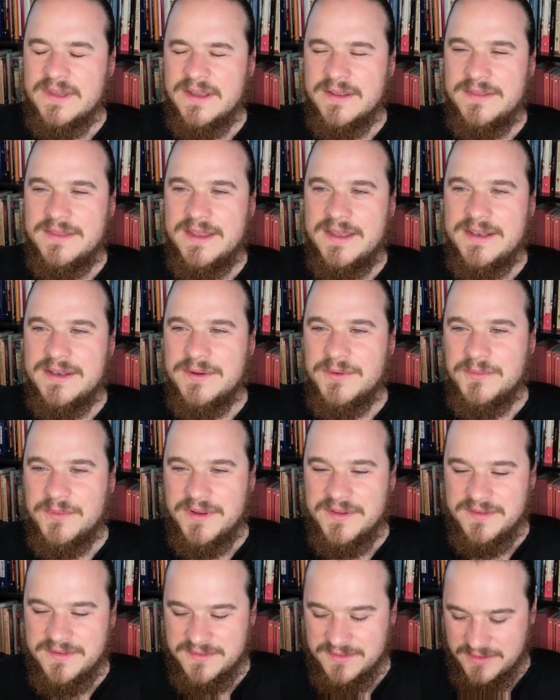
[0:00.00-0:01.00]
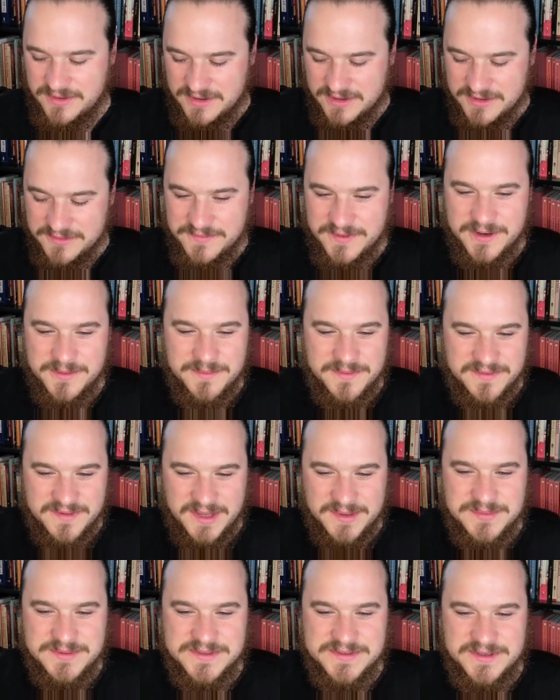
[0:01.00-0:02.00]
Then once all of our
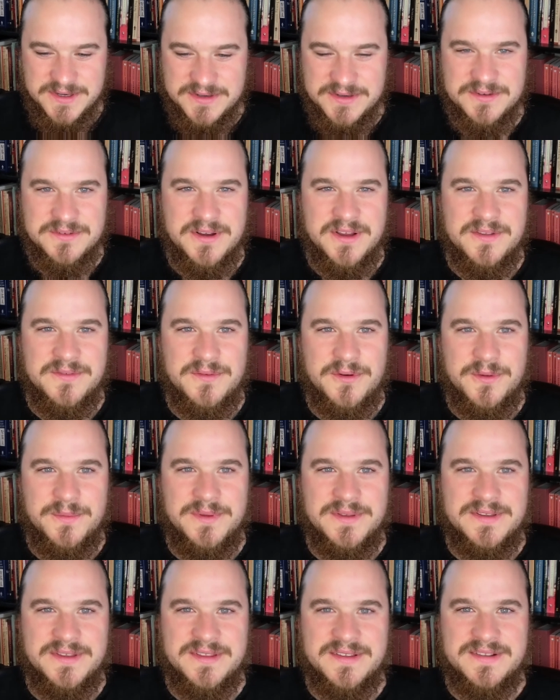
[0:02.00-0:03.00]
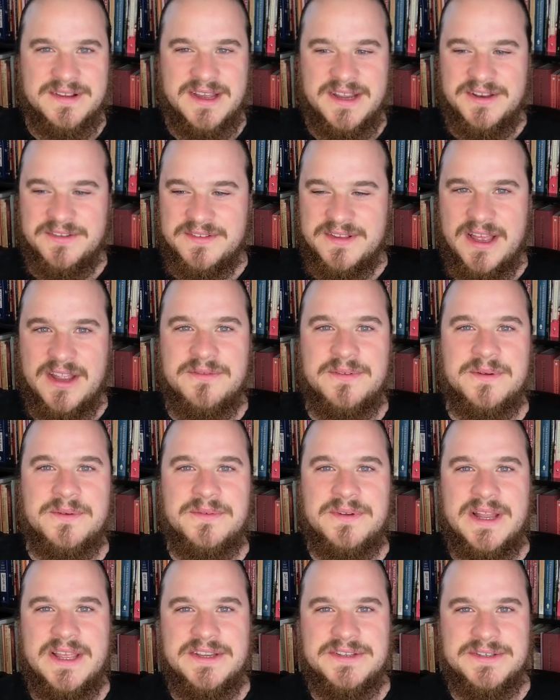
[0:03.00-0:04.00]
perceptions start to transform into this kind of sattvic
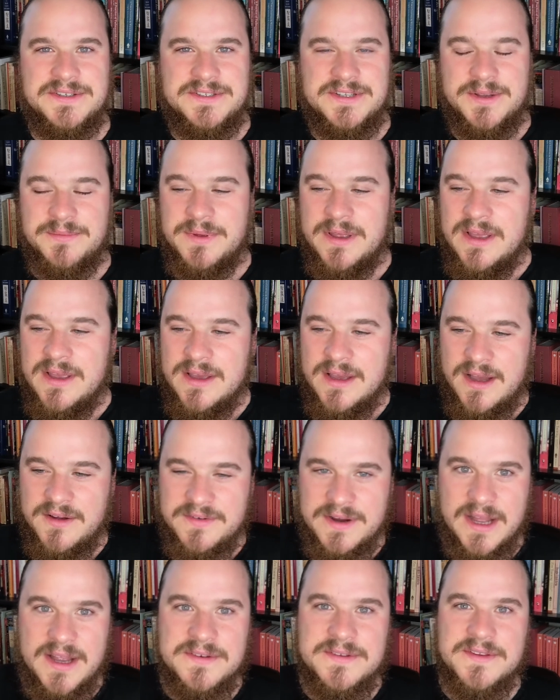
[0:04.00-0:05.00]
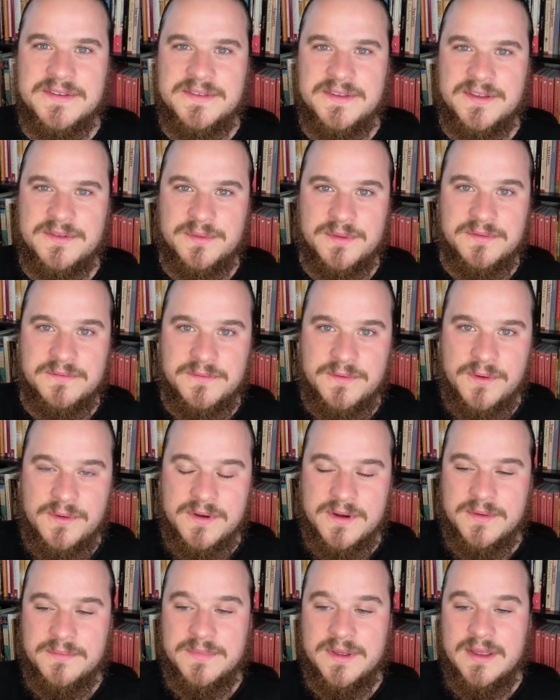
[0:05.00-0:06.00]
relationship of consciousness with
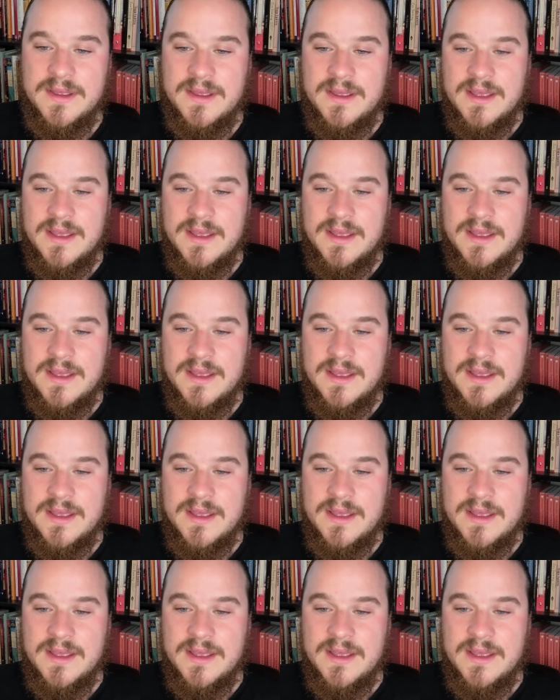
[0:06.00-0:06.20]
form,